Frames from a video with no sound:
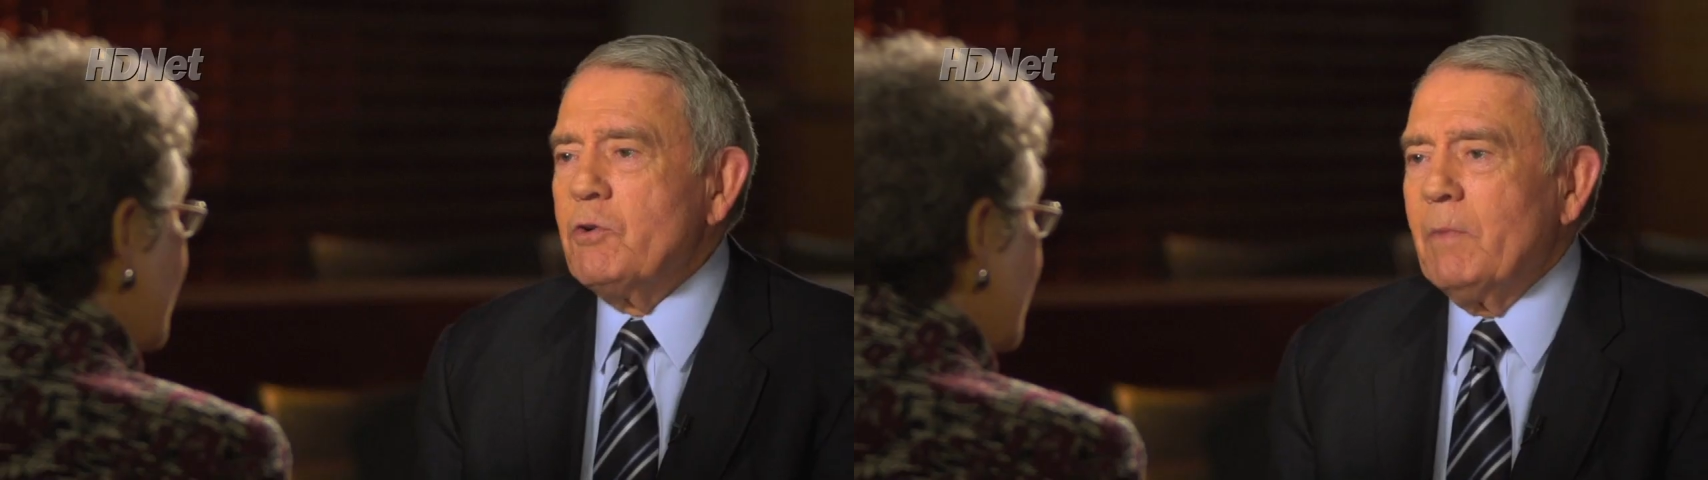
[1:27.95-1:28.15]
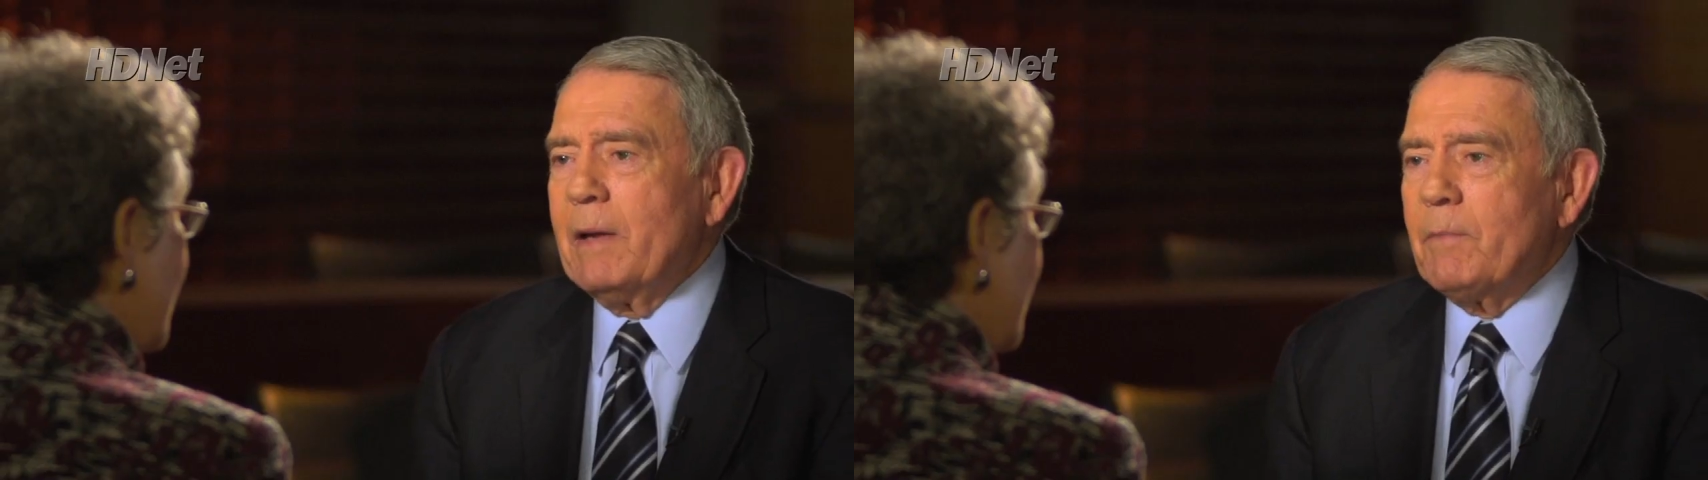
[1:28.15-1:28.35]
who
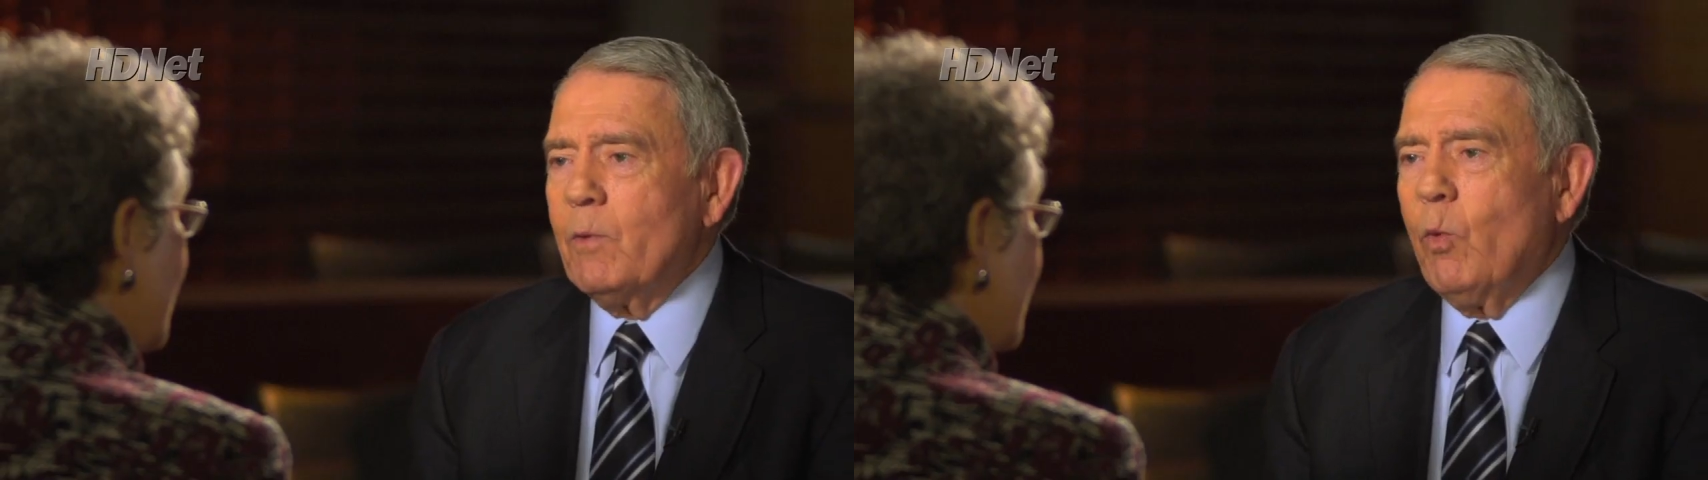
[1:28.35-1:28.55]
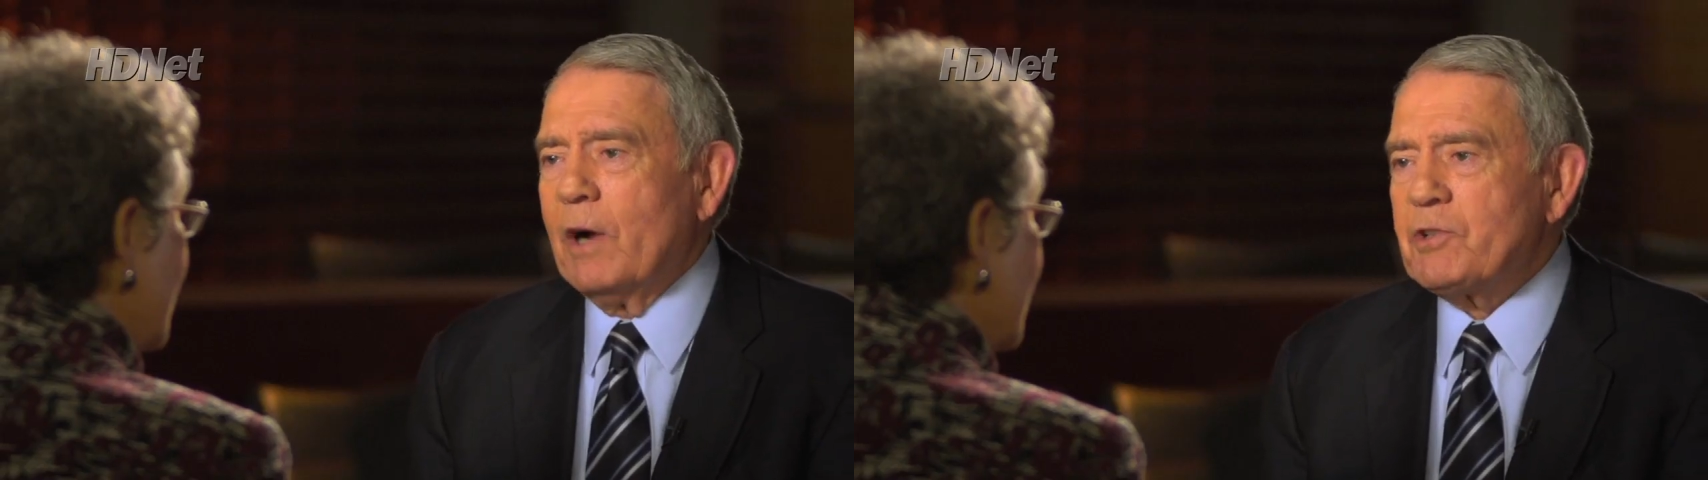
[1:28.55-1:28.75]
might be
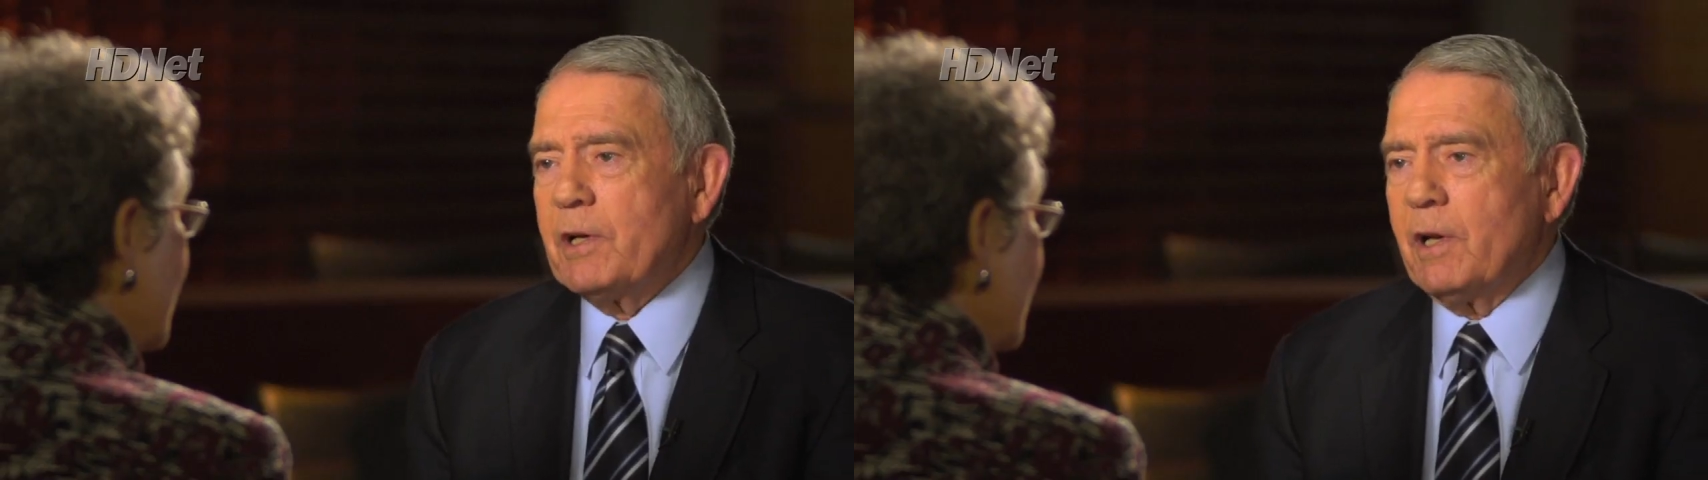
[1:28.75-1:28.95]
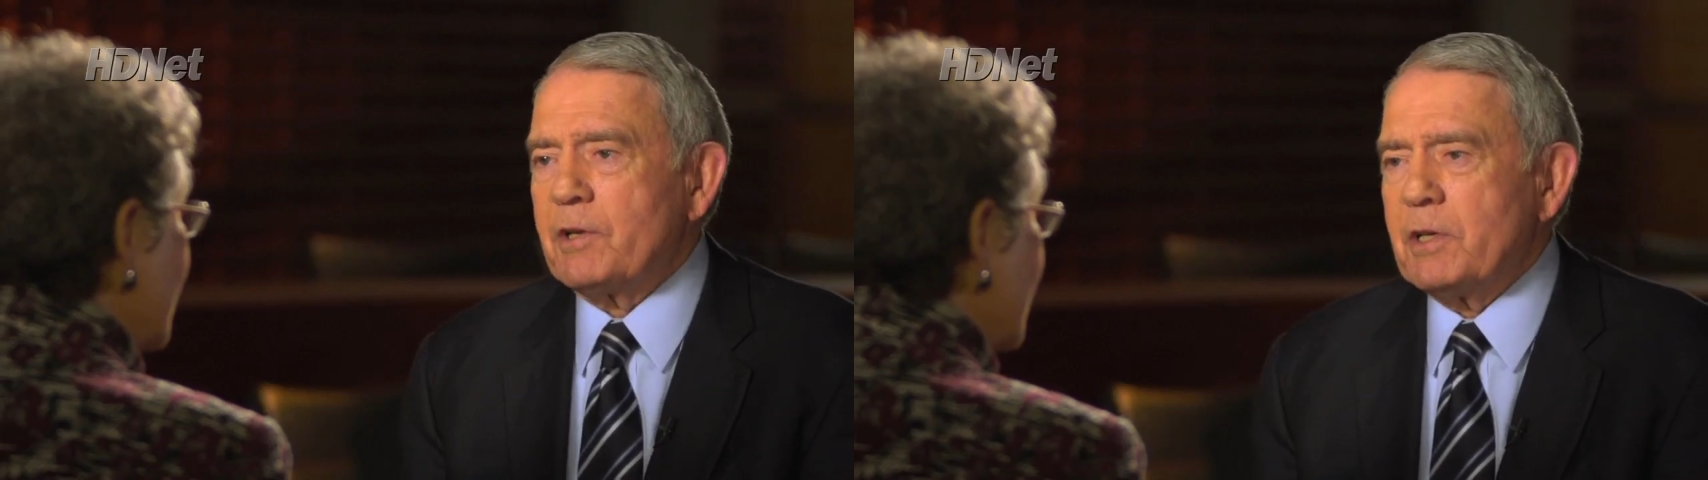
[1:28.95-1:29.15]
watching
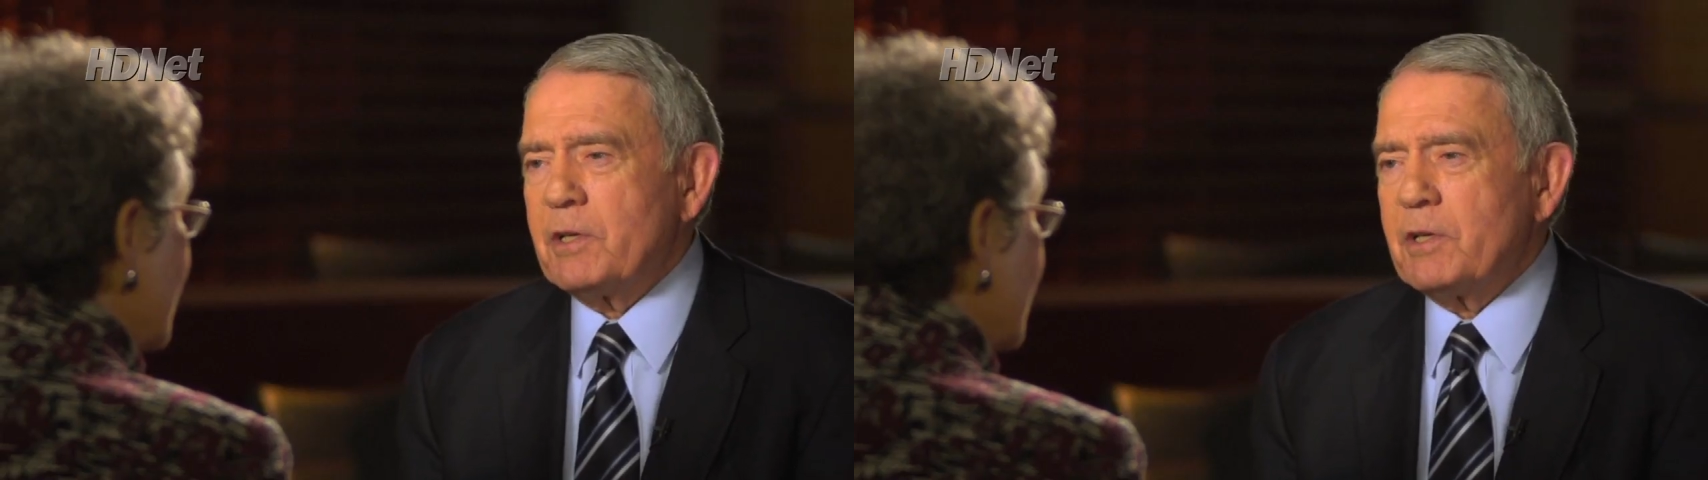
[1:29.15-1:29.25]
and listening